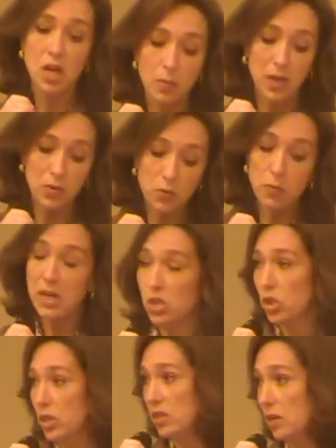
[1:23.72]
My
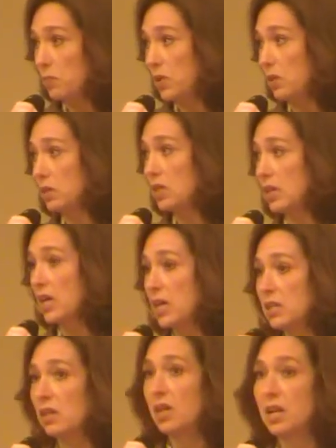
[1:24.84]
information is up here
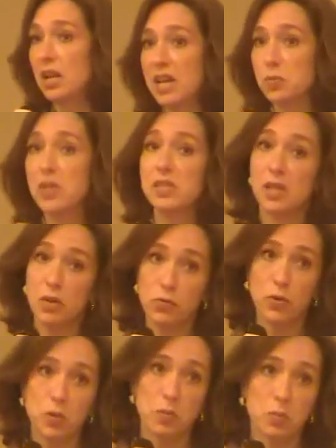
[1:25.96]
tonight, and it has my cell
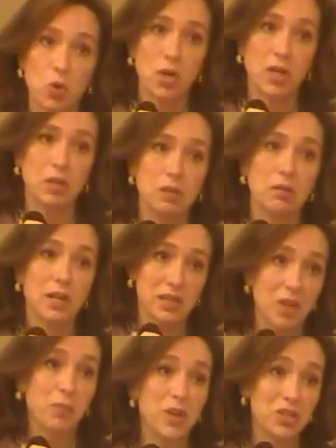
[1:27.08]
phone number on it.
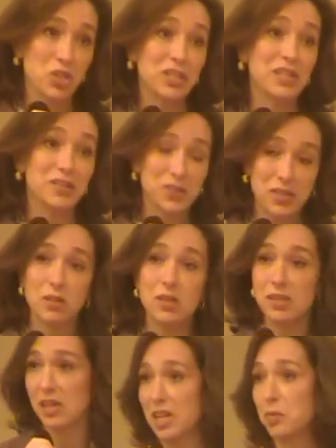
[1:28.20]
That's how
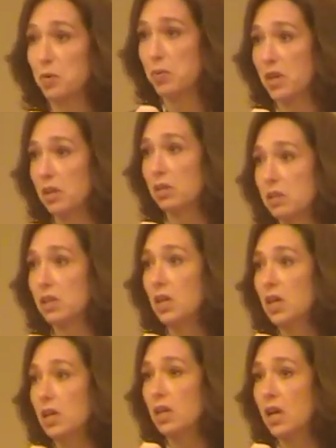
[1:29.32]
serious I am about it.
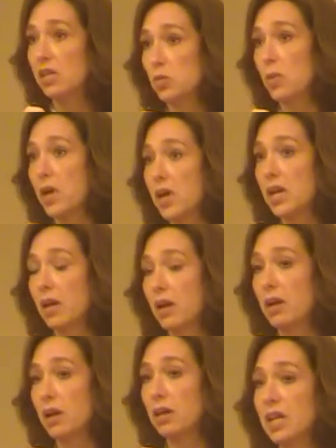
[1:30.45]
It has
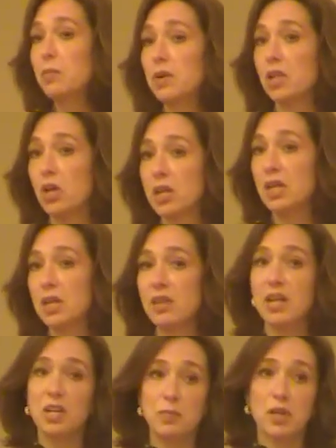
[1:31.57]
my email on it, and
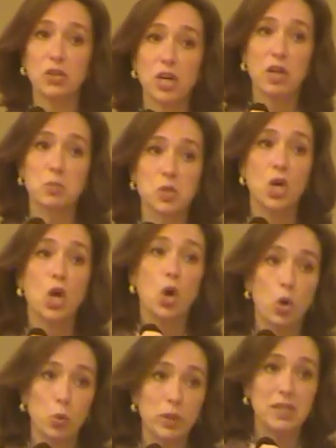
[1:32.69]
that email comes
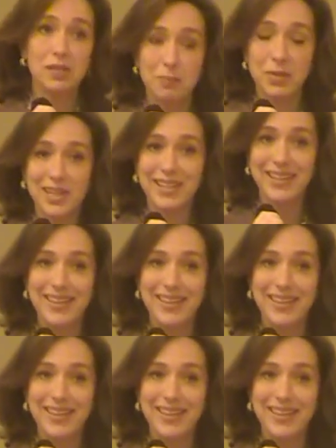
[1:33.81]
only to me.